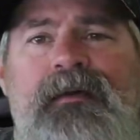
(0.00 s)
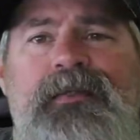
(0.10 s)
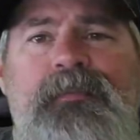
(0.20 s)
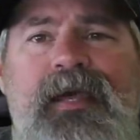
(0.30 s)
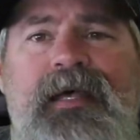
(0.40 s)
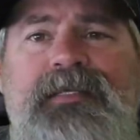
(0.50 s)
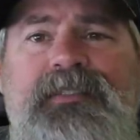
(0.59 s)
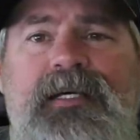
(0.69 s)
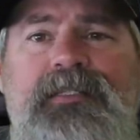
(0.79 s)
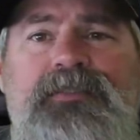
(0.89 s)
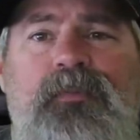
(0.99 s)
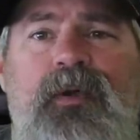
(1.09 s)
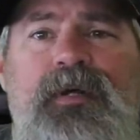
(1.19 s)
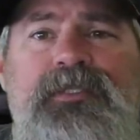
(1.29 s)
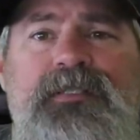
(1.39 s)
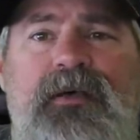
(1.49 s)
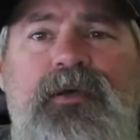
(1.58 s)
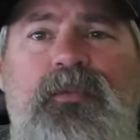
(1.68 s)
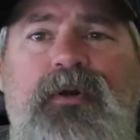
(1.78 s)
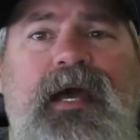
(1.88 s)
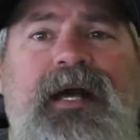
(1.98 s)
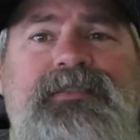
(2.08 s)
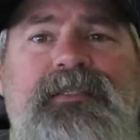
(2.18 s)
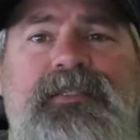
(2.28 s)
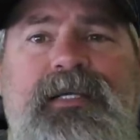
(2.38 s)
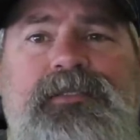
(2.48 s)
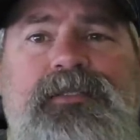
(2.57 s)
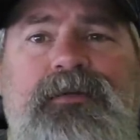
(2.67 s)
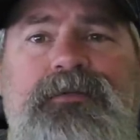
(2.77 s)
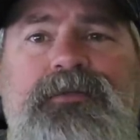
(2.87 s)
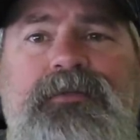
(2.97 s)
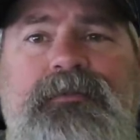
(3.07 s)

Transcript: to me that says we want to sell you more hats and t-shirts.